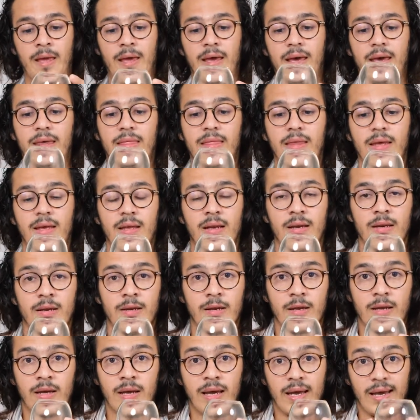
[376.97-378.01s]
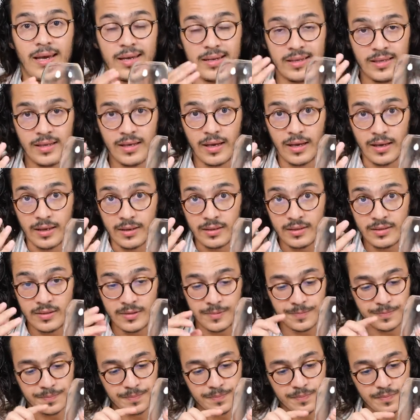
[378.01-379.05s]
And then at the end,
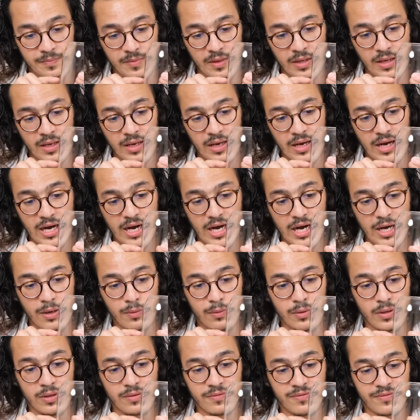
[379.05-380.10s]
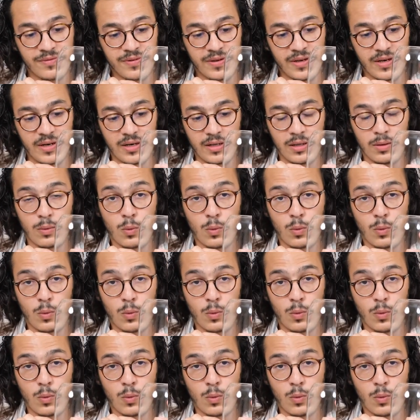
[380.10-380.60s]
I will fill